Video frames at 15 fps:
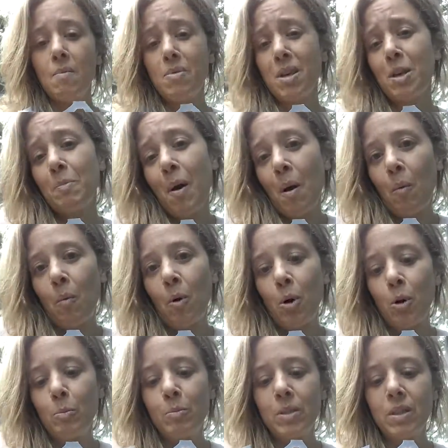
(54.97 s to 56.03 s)
Think about
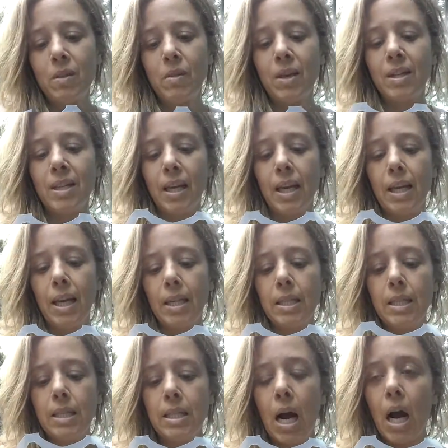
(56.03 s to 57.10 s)
worms, things that can get
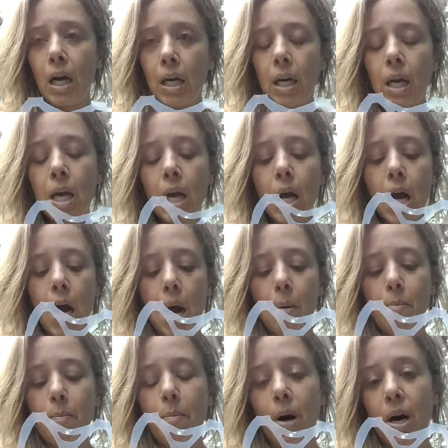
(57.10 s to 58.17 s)
stuck.
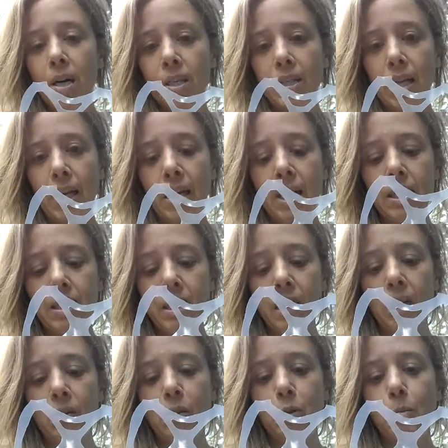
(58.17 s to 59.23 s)
Bugs that can get
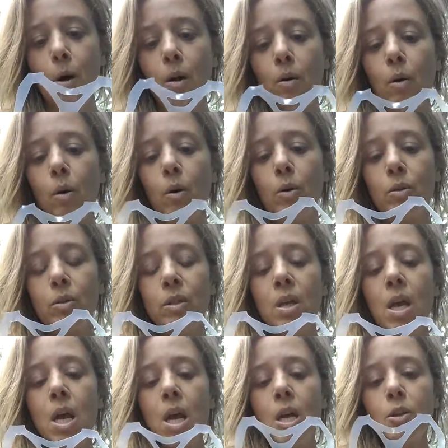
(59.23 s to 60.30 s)
stuck in the smaller holes.
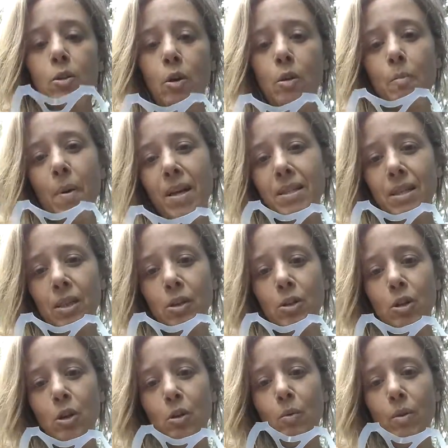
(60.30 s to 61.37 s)
So the best thing to
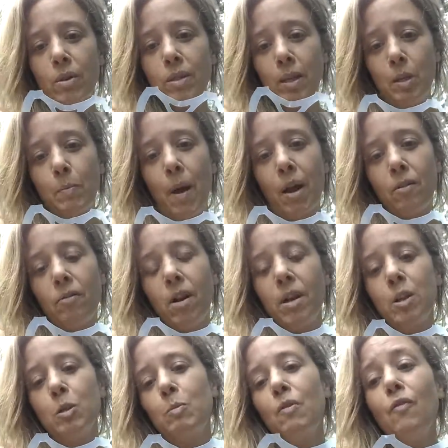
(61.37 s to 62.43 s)
do with six-pack
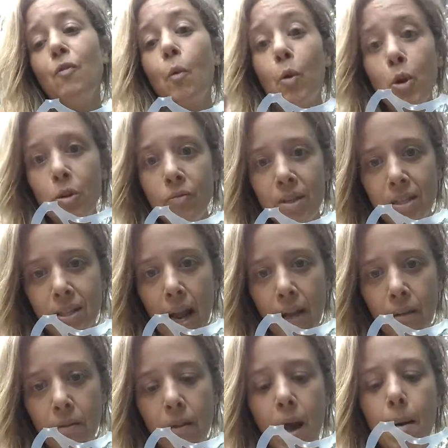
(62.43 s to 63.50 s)
rings before you recycle